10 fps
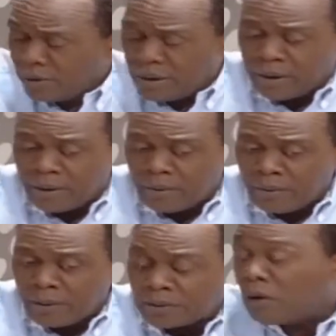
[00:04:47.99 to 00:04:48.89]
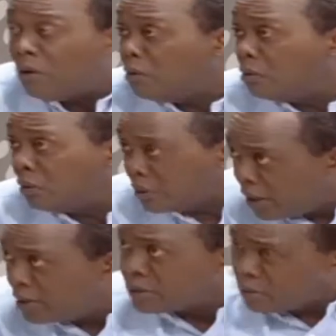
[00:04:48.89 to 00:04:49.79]
I said, oh,
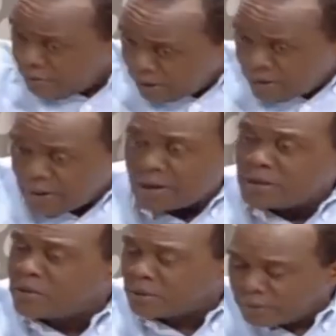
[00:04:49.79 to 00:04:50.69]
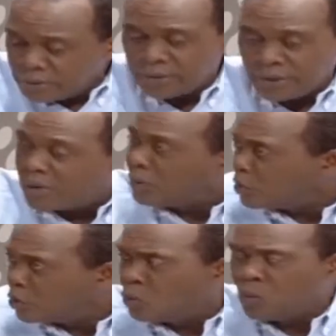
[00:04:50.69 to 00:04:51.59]
okay, so hi, how you doing?
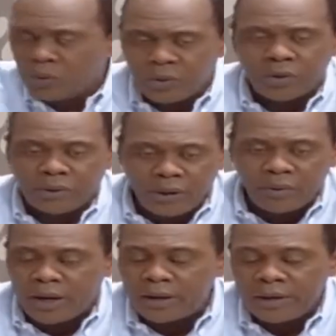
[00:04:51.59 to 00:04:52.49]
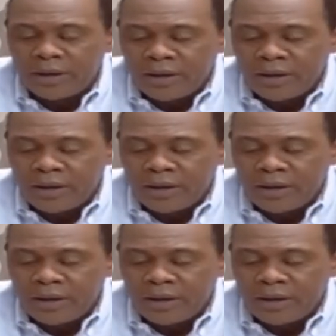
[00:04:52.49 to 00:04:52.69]
We're cool and all that.